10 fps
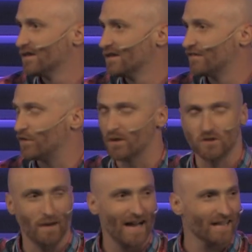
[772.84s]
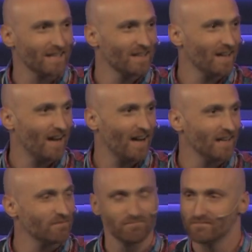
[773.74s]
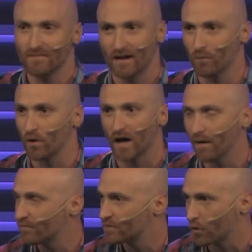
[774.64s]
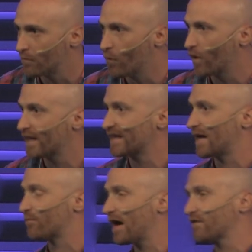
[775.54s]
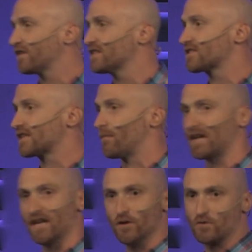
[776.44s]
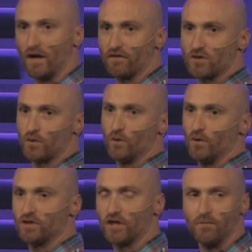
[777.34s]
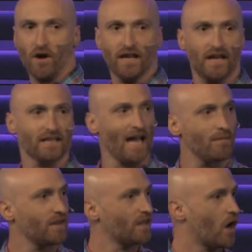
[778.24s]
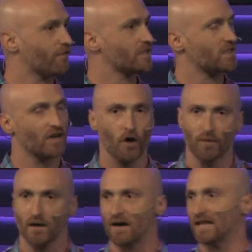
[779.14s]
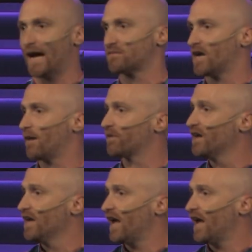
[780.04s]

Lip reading: A few months back, I woke up, normal morning, had breakfast, got my kiddos ready for school, took them on in, came into the office here, opened up my laptop,